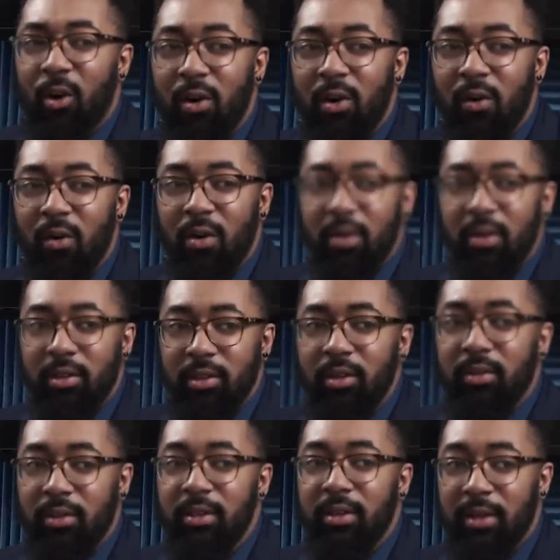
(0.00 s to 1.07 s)
on two, going
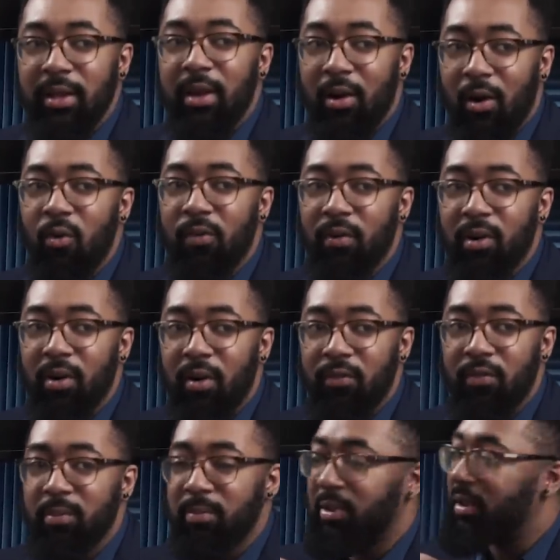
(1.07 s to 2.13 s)
on one point over, something. Over a